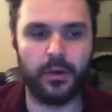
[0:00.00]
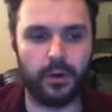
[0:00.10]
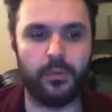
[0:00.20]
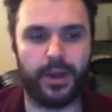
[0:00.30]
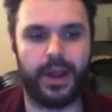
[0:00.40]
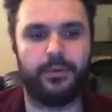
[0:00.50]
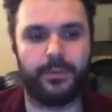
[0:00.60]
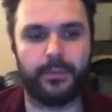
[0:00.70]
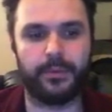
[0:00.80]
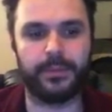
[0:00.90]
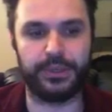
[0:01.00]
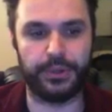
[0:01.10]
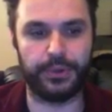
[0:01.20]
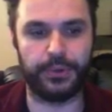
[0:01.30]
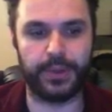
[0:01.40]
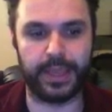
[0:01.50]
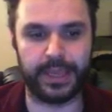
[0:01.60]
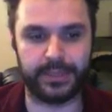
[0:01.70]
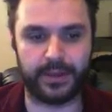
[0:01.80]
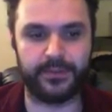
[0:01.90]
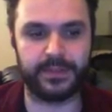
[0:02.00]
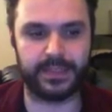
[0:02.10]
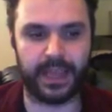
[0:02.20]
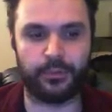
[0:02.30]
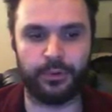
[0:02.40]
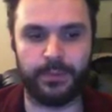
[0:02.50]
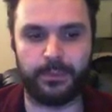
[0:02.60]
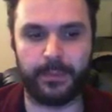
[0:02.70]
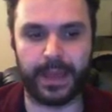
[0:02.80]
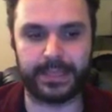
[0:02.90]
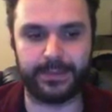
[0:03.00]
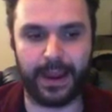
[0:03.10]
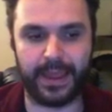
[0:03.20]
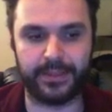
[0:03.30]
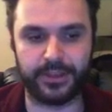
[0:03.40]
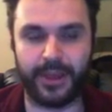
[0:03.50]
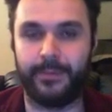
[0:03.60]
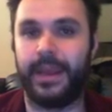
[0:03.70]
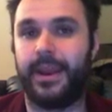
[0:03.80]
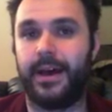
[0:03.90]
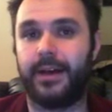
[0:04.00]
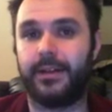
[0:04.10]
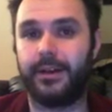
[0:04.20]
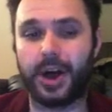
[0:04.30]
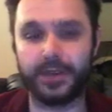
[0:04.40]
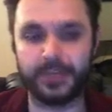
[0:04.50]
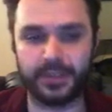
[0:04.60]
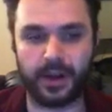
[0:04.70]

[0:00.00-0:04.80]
Well, what I would probably do is, obviously I wouldn't be prepared to pay the Terminator cost,